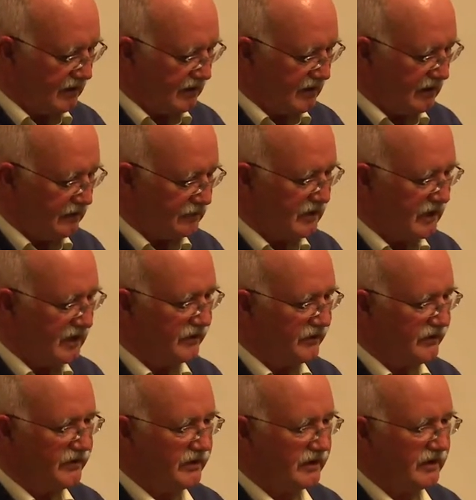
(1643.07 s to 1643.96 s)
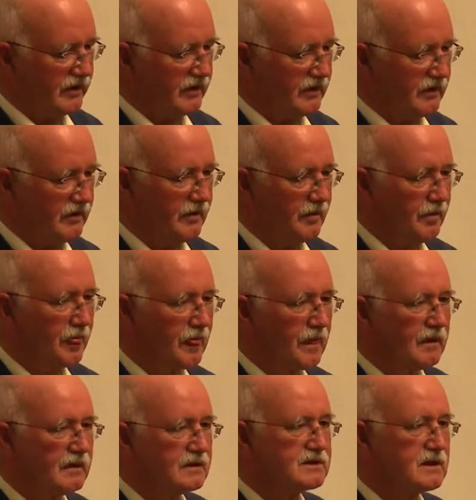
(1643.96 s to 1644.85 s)
I read uh,
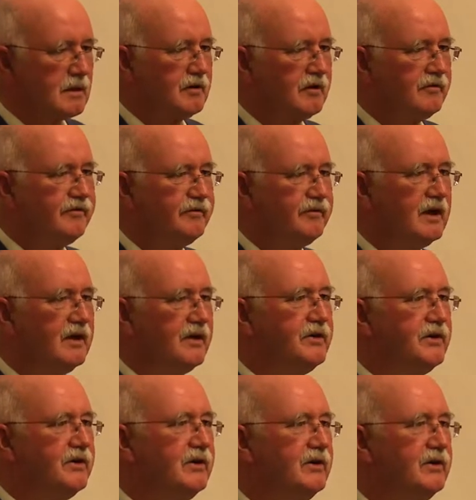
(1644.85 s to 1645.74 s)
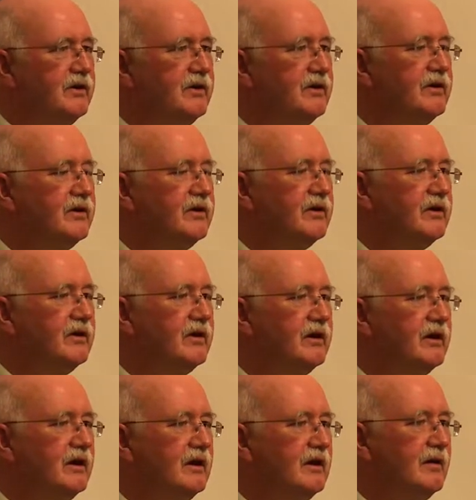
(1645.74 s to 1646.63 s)
A Summer Flood
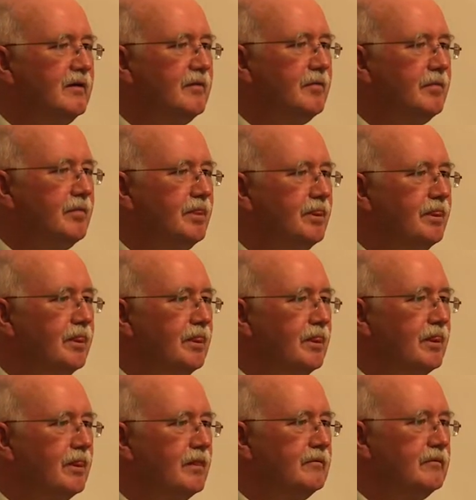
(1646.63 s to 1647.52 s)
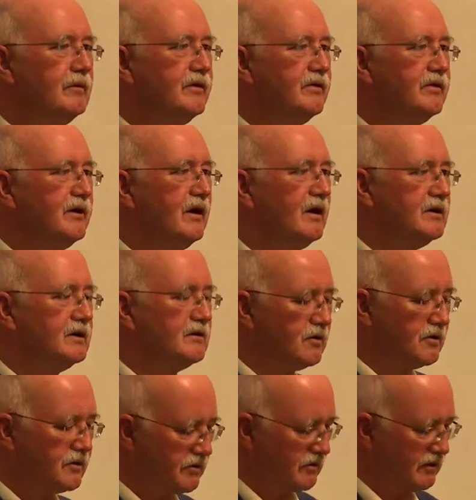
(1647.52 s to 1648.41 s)
um, with our
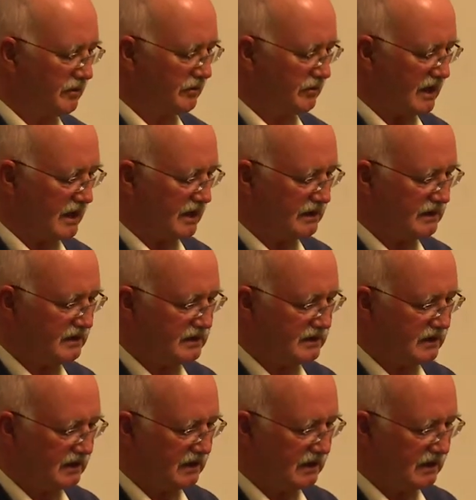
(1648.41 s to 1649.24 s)
daughter in mind.